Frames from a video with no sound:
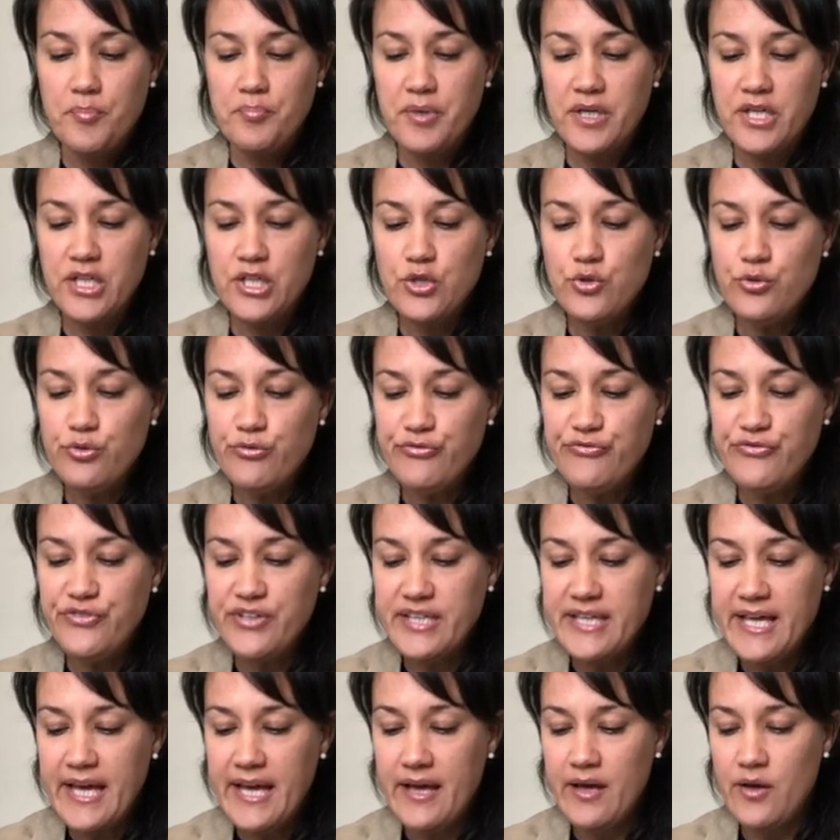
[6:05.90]
but you'll
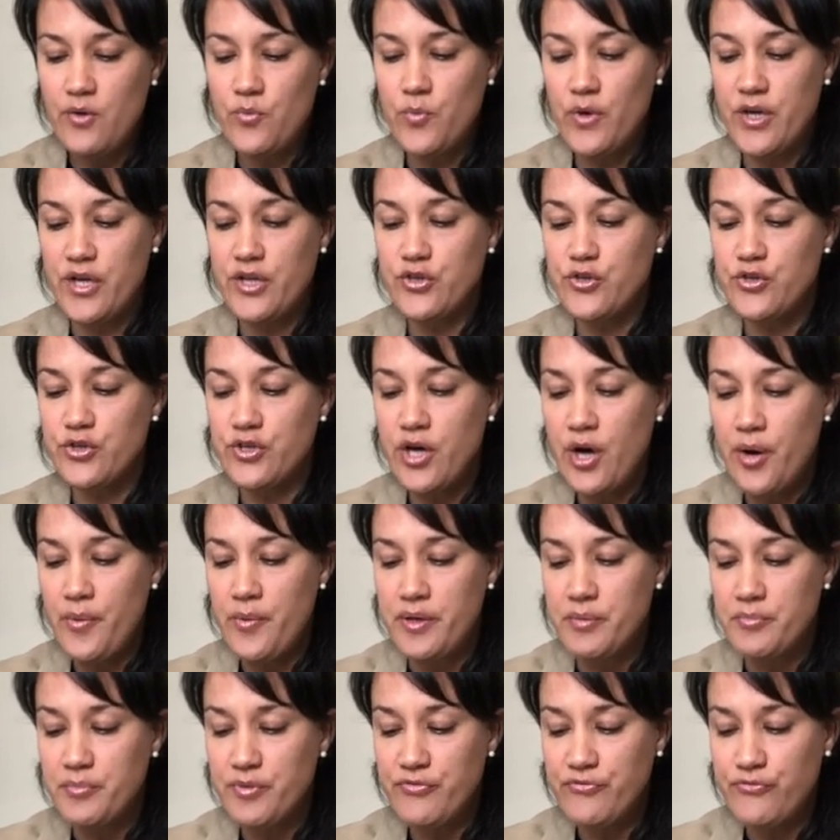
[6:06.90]
forget where you're
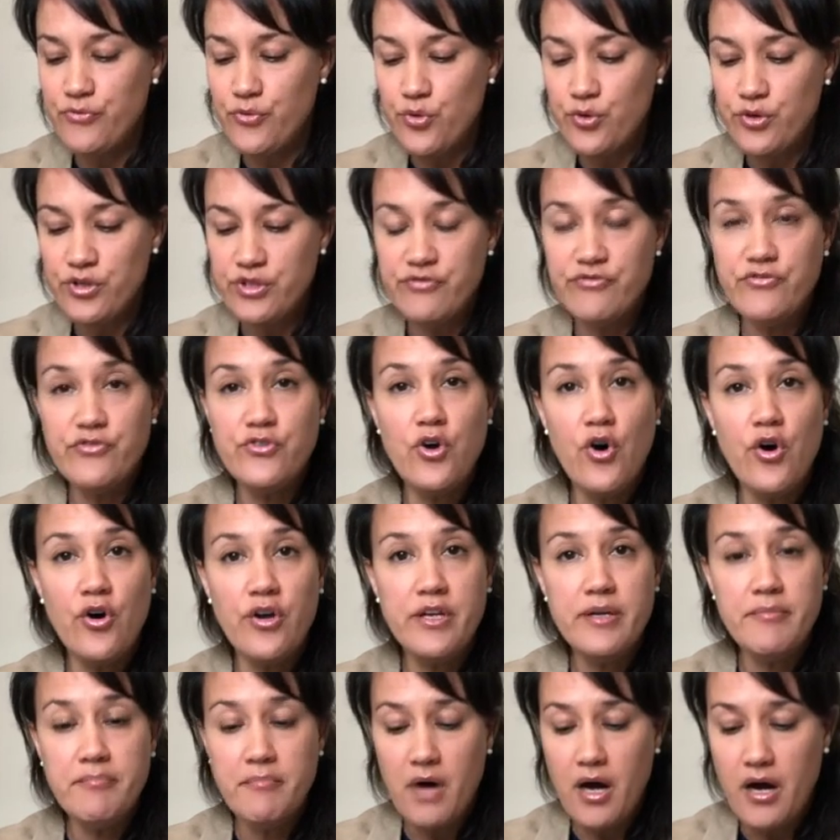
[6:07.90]
going before you've
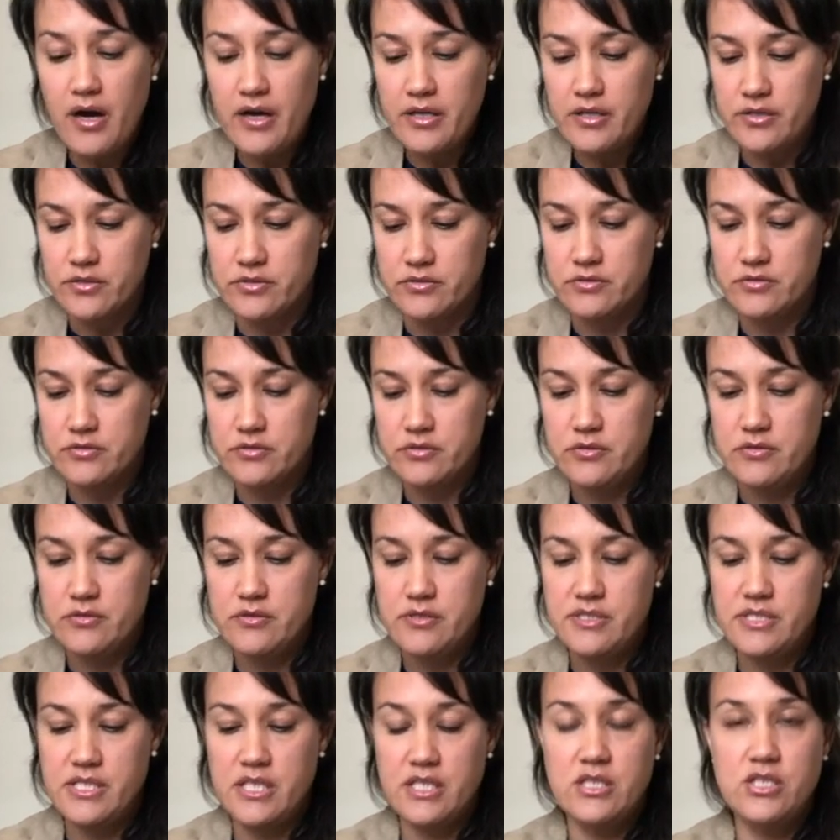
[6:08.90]
gone a mile,
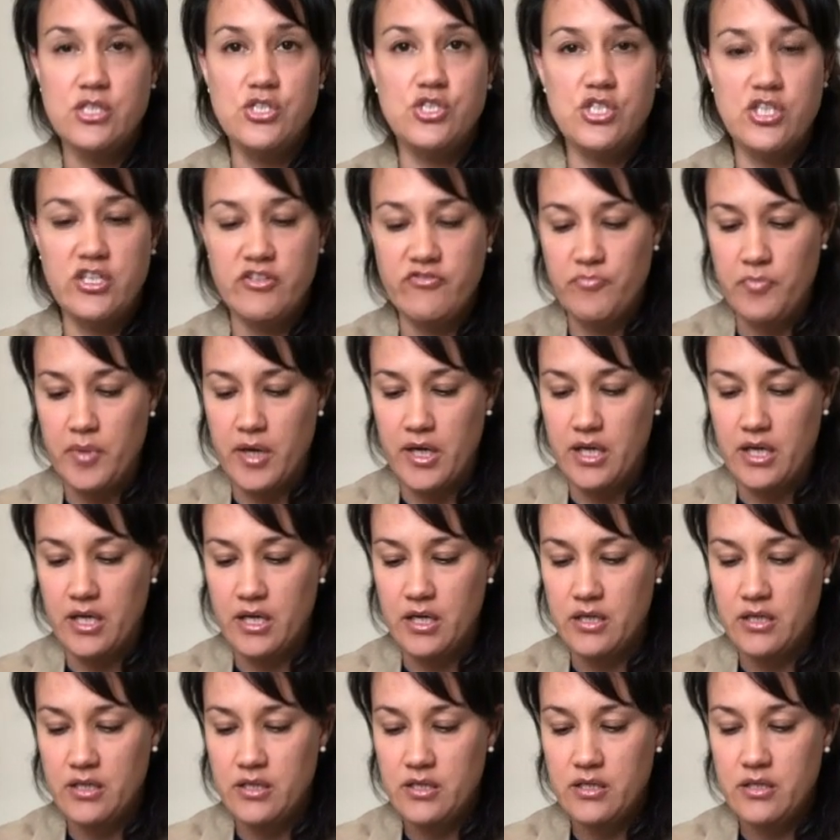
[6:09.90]
said the chief
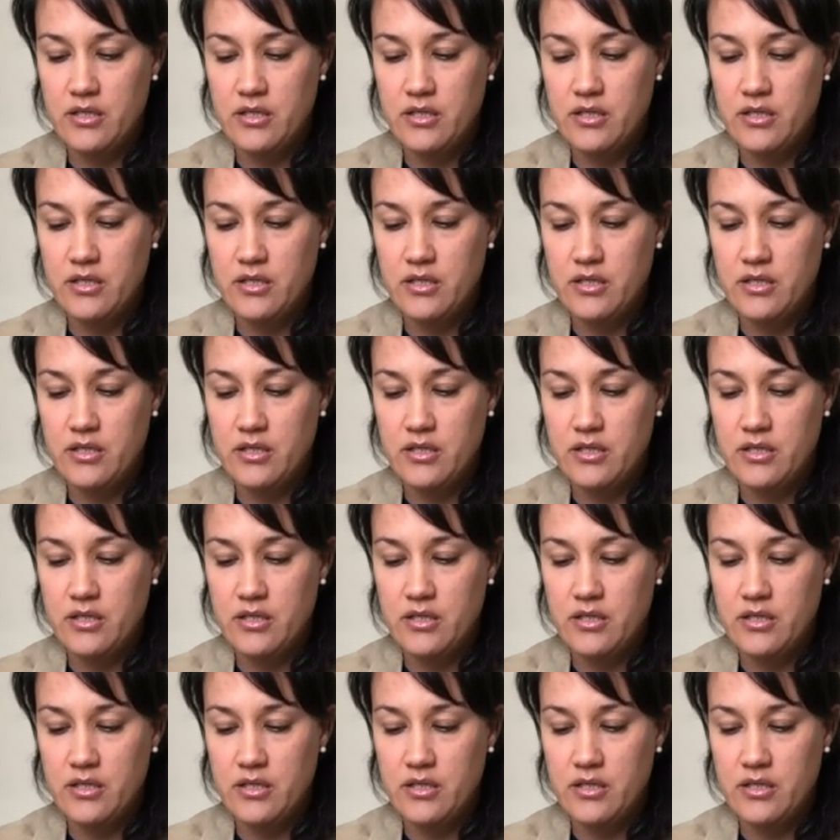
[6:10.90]
butler.